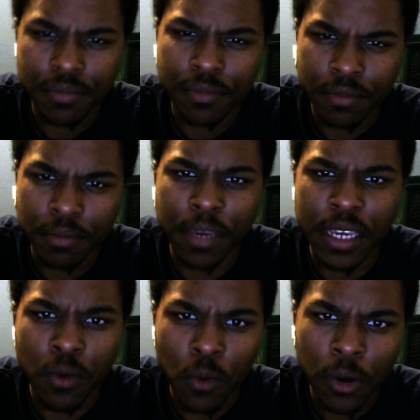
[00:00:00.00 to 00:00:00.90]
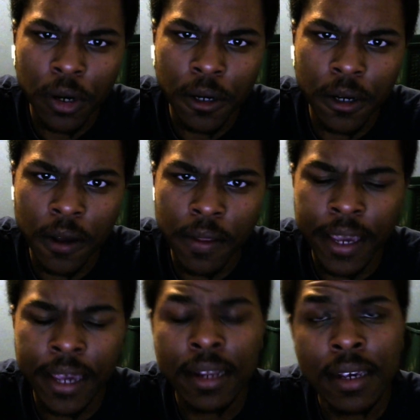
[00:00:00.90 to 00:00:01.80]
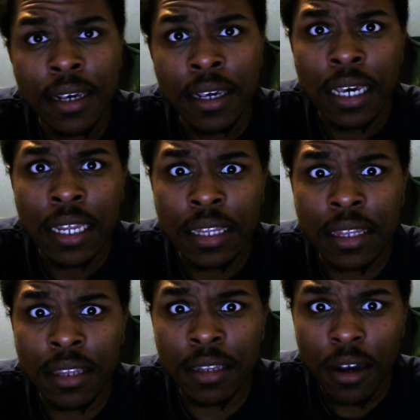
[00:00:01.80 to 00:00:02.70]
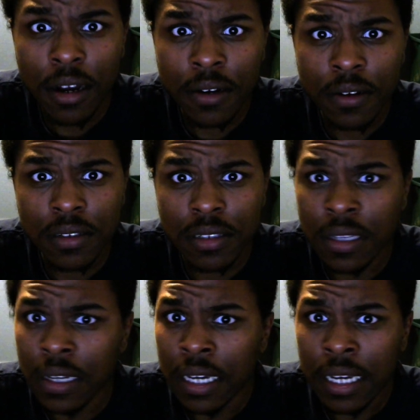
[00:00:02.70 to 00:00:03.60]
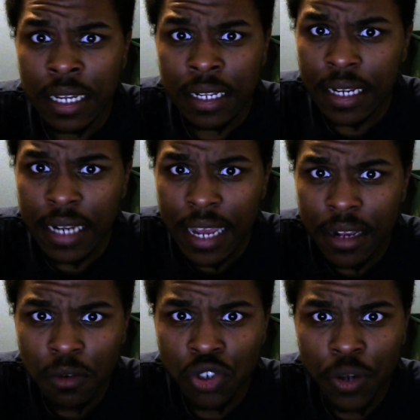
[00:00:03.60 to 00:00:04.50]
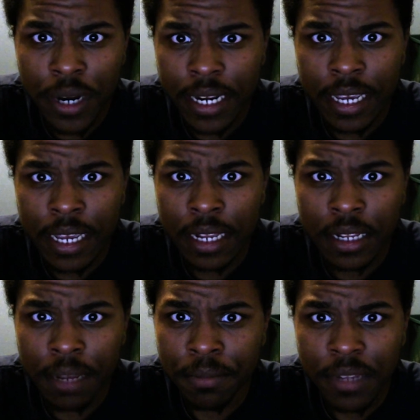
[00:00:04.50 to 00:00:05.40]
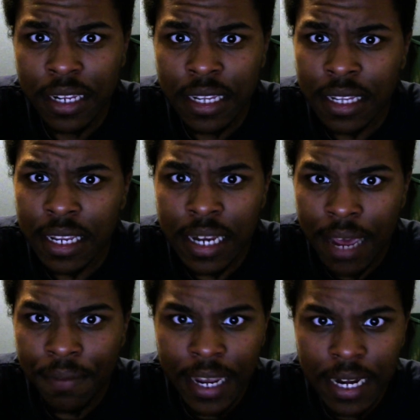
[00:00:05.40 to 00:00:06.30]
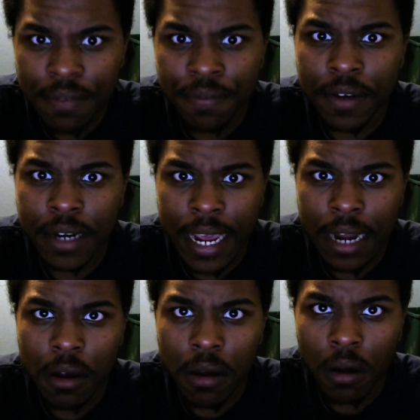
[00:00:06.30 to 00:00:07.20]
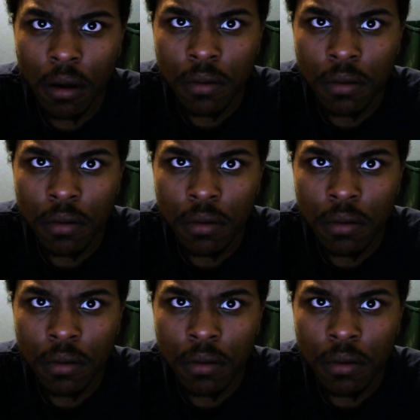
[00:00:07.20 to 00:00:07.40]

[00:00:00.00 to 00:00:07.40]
being a warrior and all that. The daughters, they had no training yet. I mean, they didn't have any fun at all.